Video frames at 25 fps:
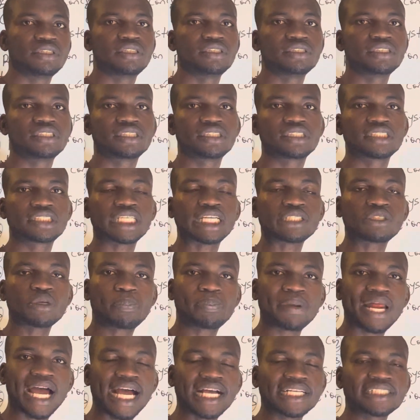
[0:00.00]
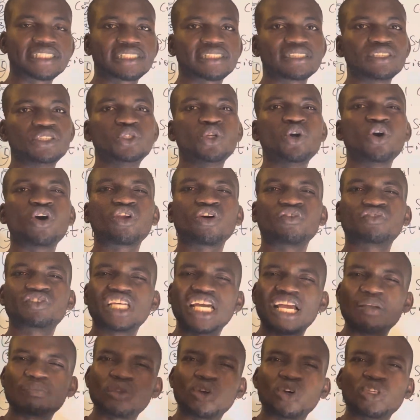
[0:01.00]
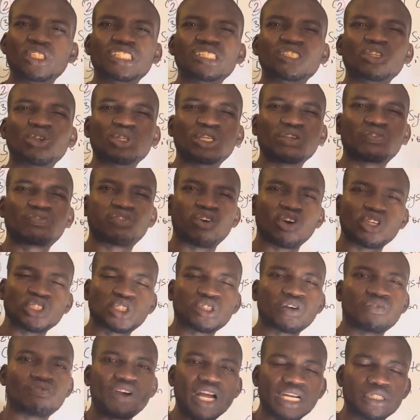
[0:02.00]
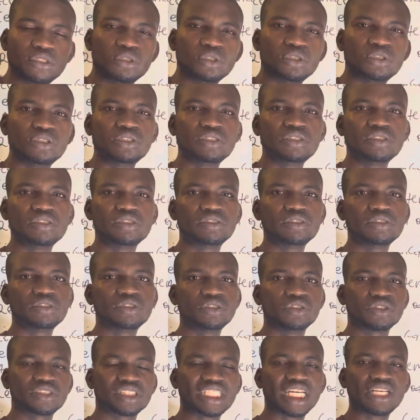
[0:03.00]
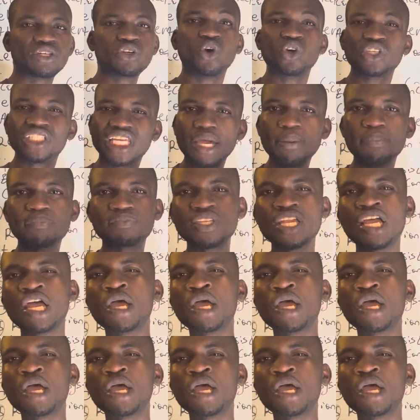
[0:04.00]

Cytoprax, know all of them, know the function of vacuole, you understand, know them.